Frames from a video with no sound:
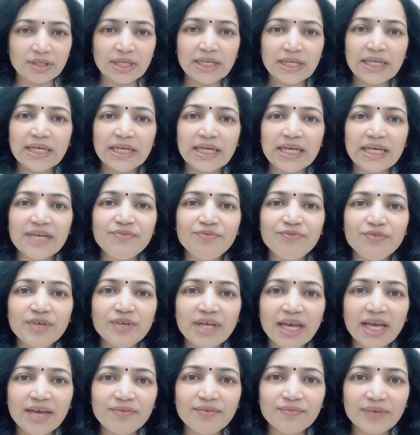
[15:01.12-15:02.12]
If we
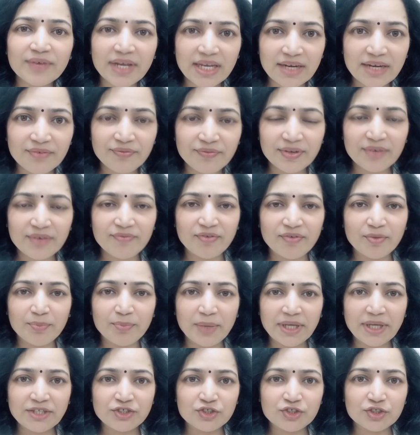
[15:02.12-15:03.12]
have enough
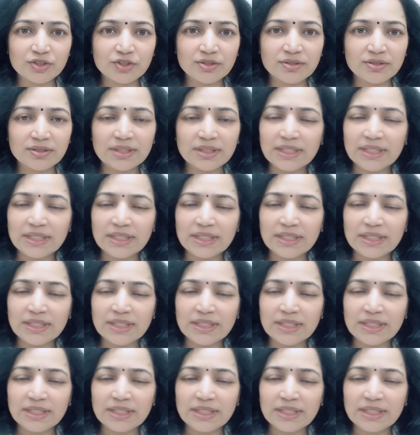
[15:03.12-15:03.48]
information,